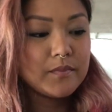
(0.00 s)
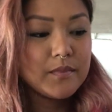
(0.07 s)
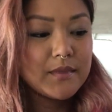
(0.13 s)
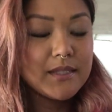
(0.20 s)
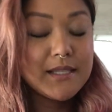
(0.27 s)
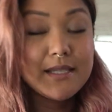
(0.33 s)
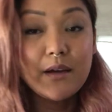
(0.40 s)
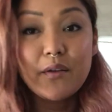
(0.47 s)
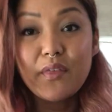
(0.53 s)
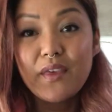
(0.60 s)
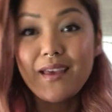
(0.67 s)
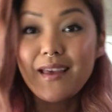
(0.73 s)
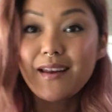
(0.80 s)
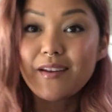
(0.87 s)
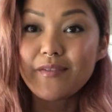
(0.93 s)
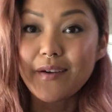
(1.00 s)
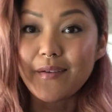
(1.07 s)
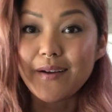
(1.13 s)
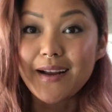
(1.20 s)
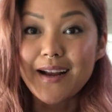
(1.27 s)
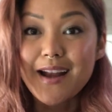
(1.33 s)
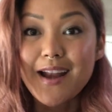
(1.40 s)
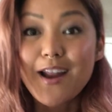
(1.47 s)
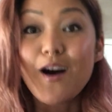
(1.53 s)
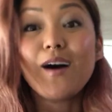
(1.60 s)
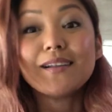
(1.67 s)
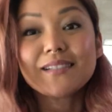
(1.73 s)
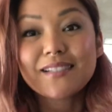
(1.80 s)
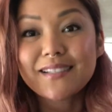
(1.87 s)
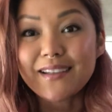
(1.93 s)
Stealthing in a very
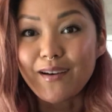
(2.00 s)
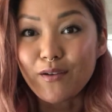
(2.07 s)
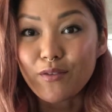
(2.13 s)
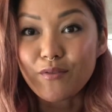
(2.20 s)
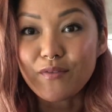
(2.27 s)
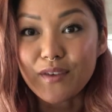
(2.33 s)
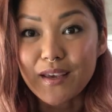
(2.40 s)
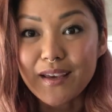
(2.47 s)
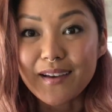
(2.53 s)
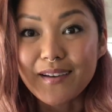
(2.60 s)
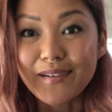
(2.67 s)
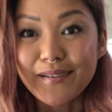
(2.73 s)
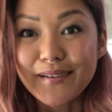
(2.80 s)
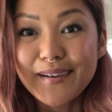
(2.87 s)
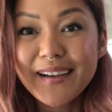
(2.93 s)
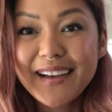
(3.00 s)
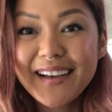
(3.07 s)
not stealth vehicle.